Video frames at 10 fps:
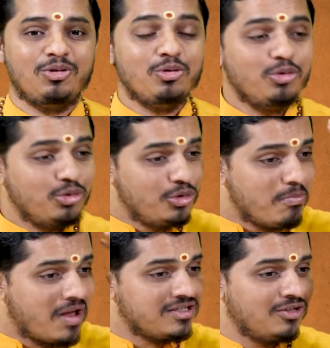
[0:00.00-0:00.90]
You
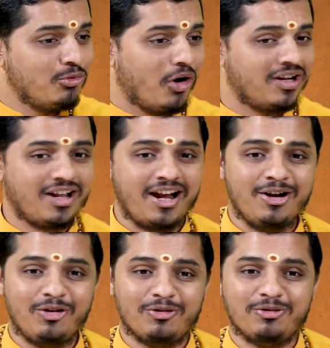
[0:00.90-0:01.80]
imagine what
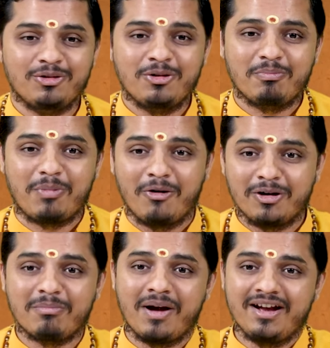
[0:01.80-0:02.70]
kind of
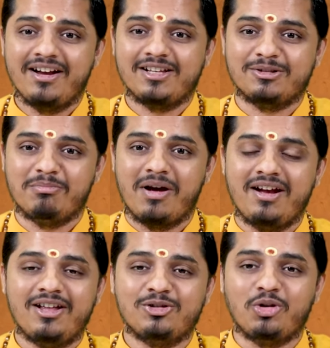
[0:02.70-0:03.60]
power mind has.
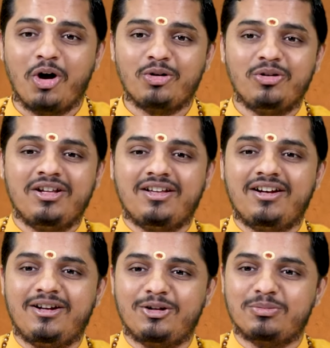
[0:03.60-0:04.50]
Mind has not only
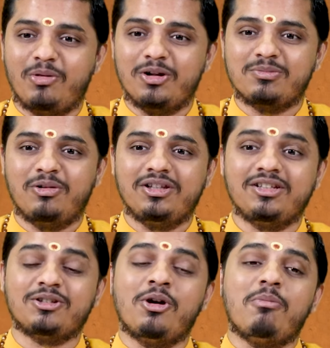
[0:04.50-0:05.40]
created small
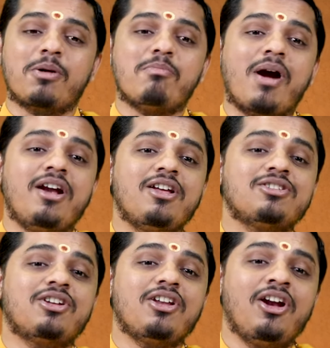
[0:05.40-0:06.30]
things, but mind has
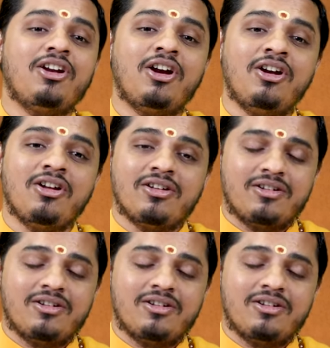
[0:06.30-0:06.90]
created